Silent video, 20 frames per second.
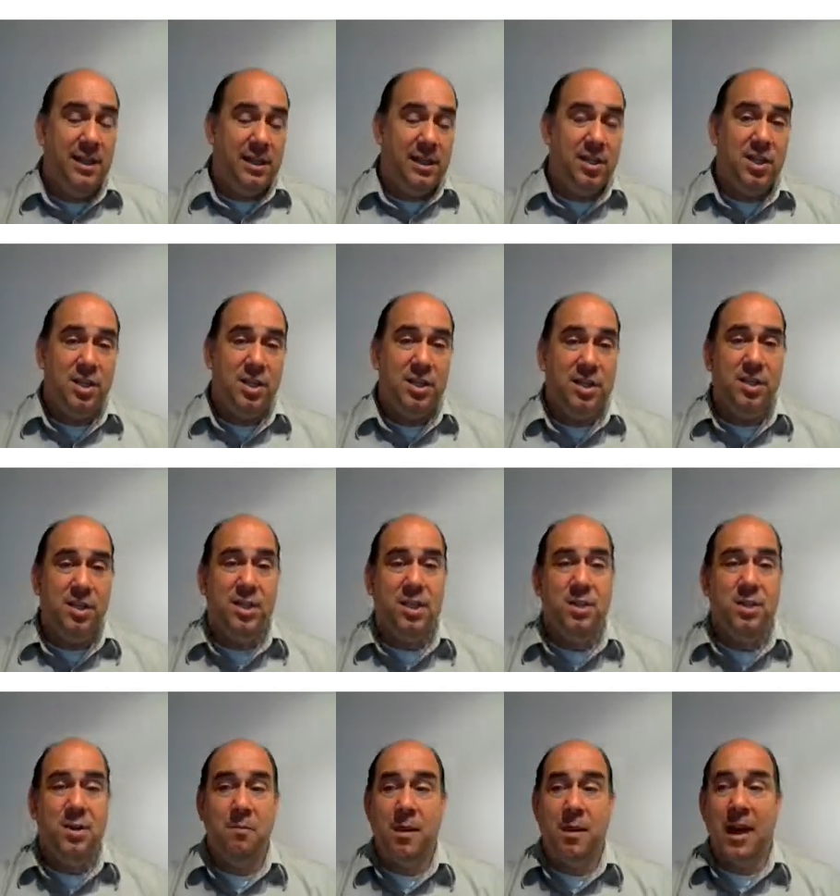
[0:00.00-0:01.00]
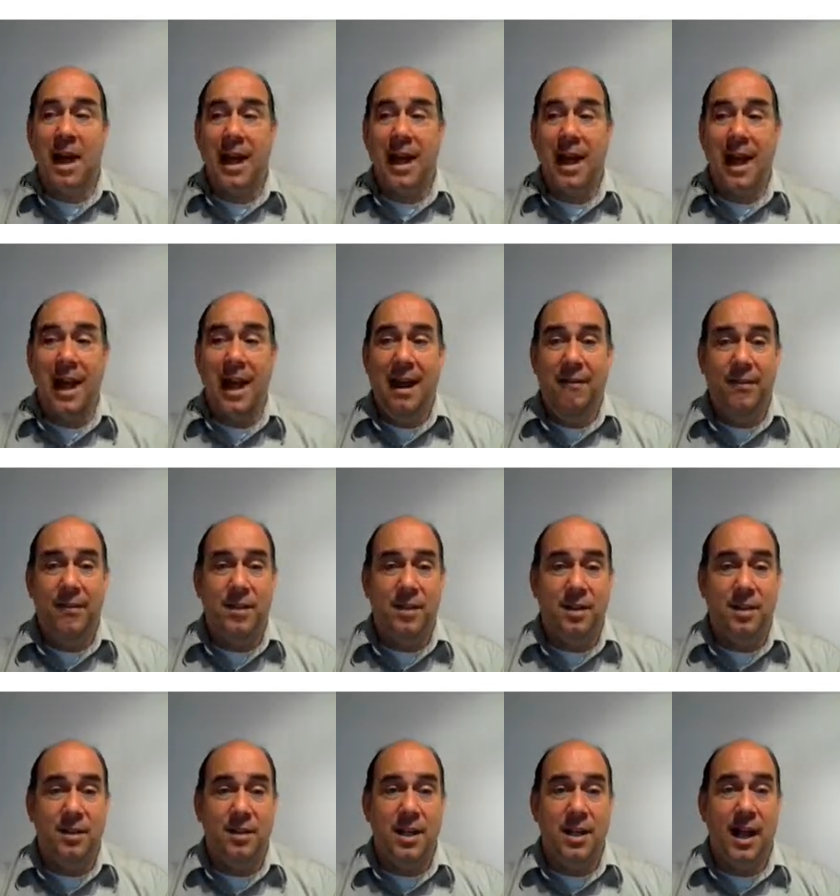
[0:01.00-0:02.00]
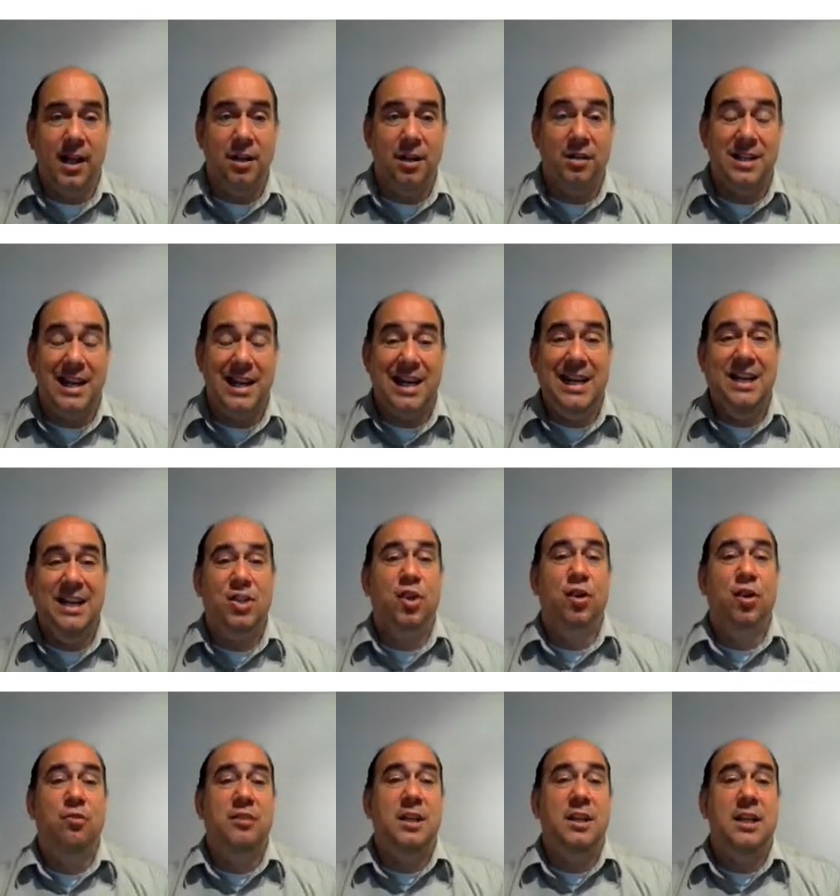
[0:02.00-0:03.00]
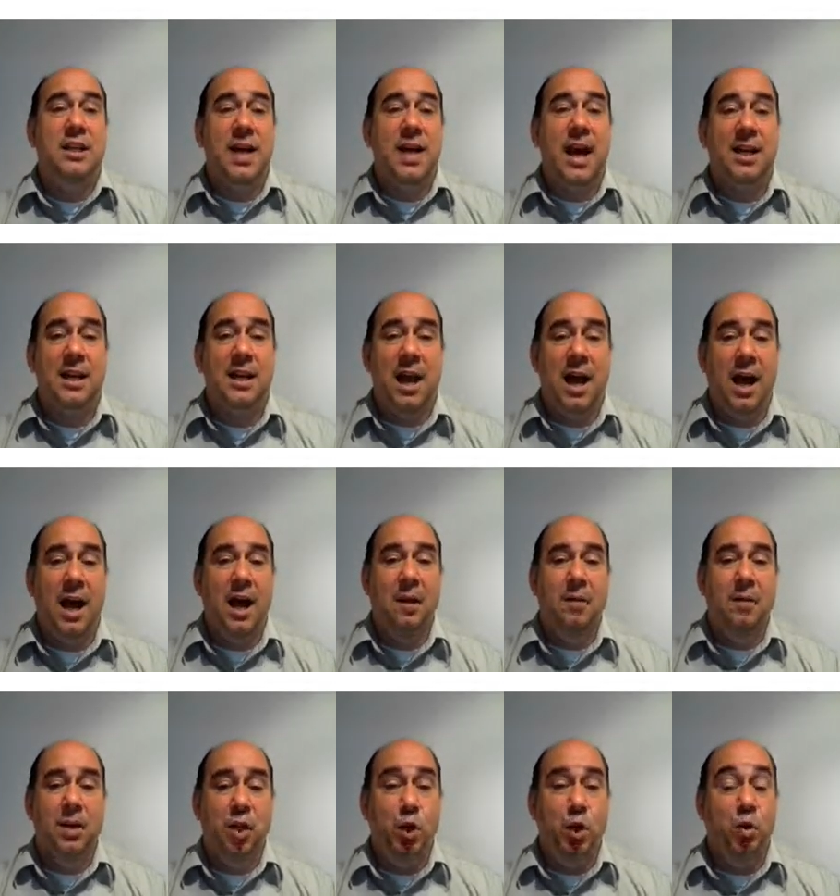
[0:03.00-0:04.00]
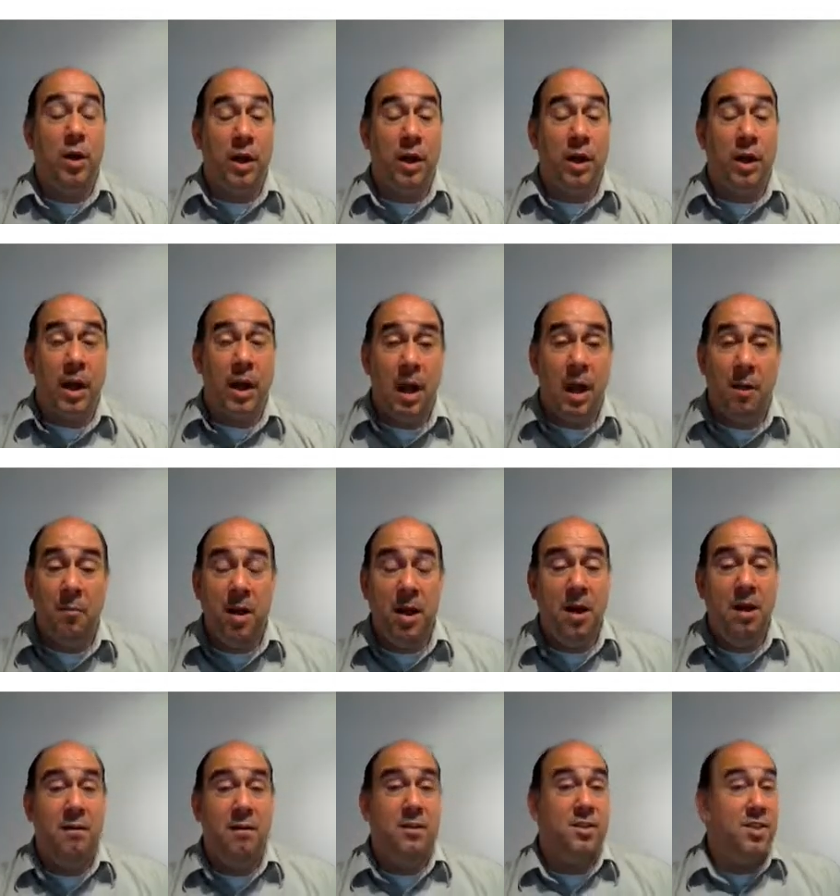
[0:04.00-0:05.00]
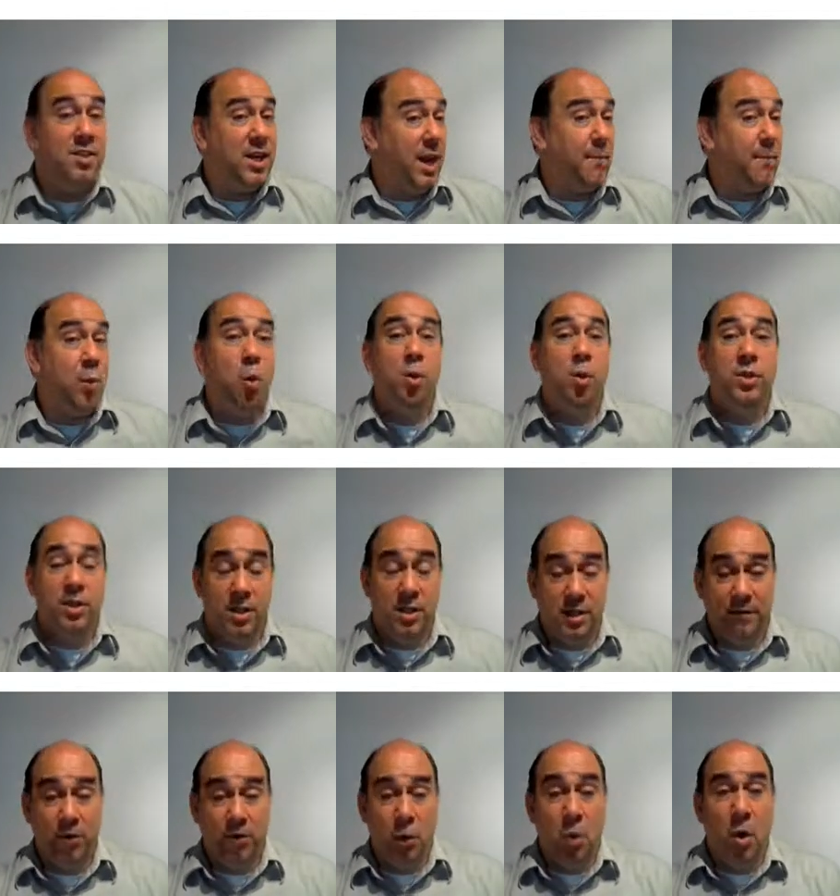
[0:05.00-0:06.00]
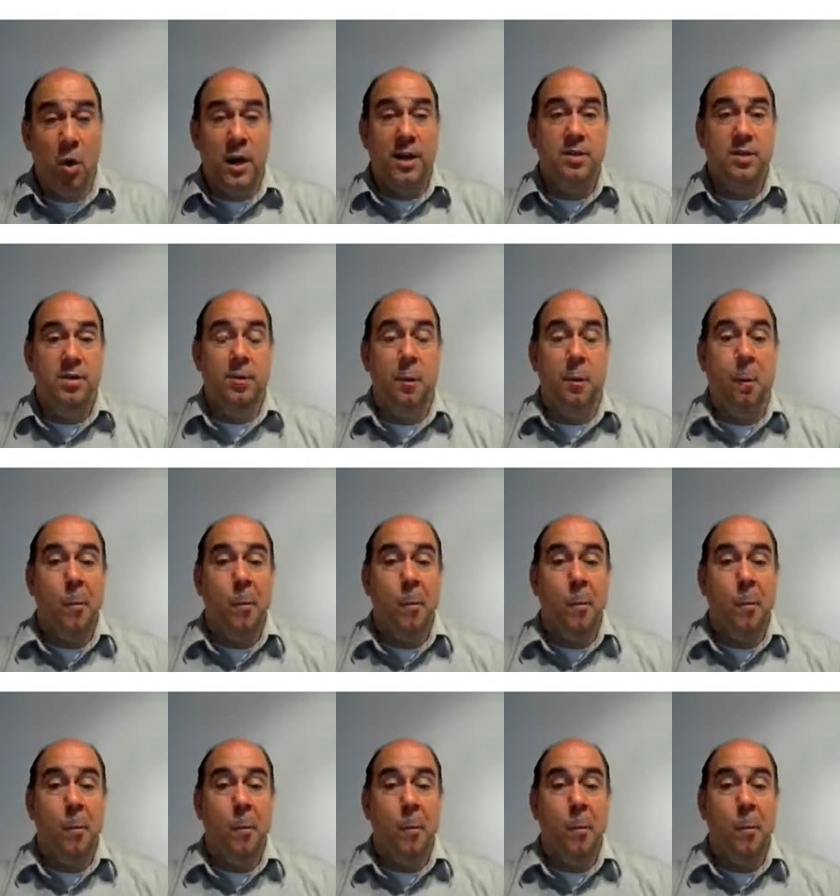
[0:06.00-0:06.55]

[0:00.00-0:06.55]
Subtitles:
This is a system that I have. It's entitled etuzi.com, and you can come here and set up courses if you wanted to.